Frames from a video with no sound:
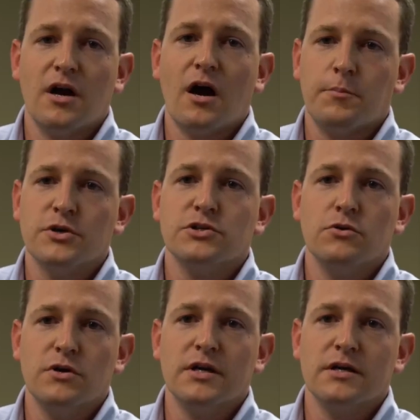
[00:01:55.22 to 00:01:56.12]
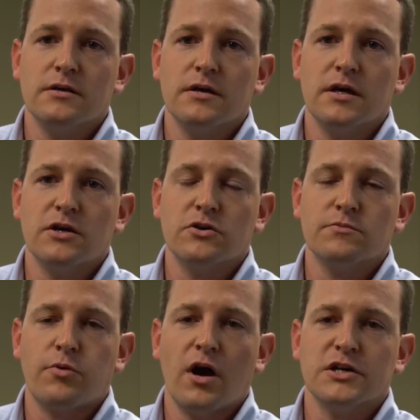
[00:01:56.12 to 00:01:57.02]
an opportunity and a
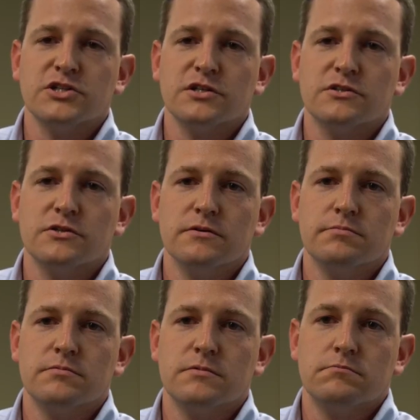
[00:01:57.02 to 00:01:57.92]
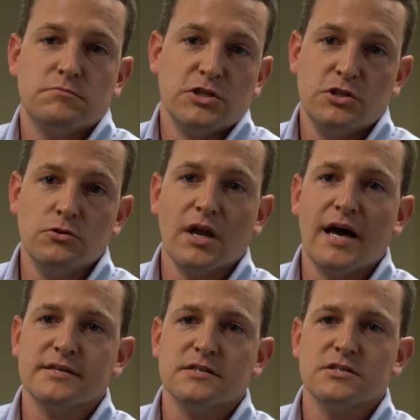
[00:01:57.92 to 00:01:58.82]
good project to
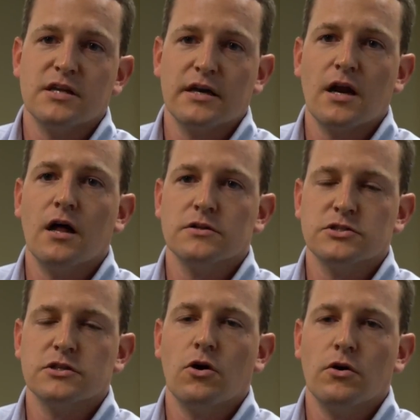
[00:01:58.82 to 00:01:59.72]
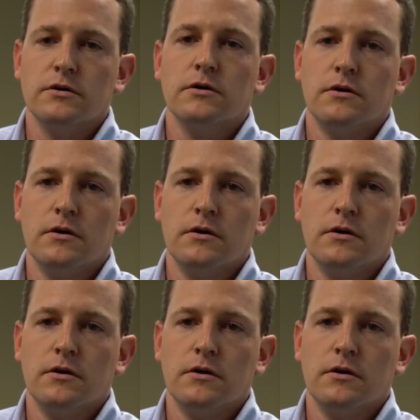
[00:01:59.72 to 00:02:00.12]
utilize this technology on.